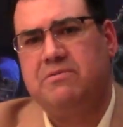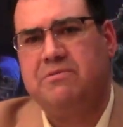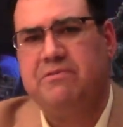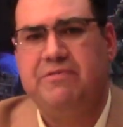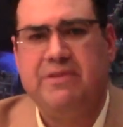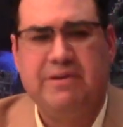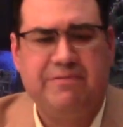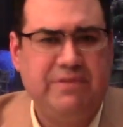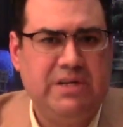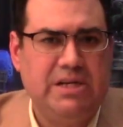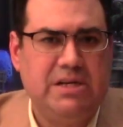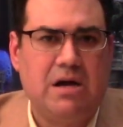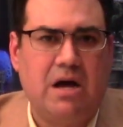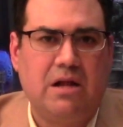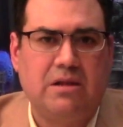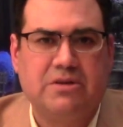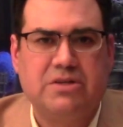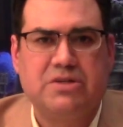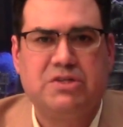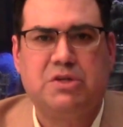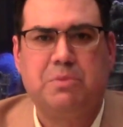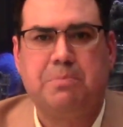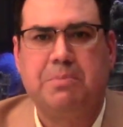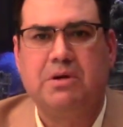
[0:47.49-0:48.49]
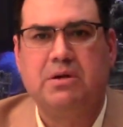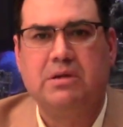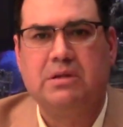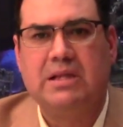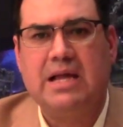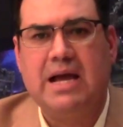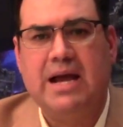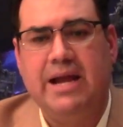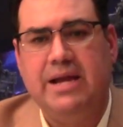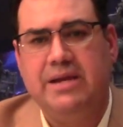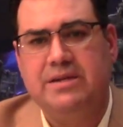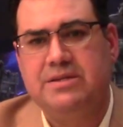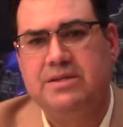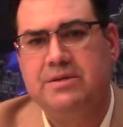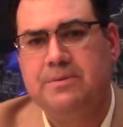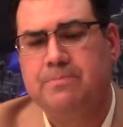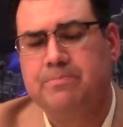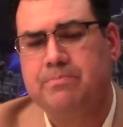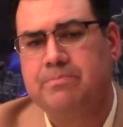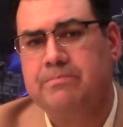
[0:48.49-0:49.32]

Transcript: $50 per light.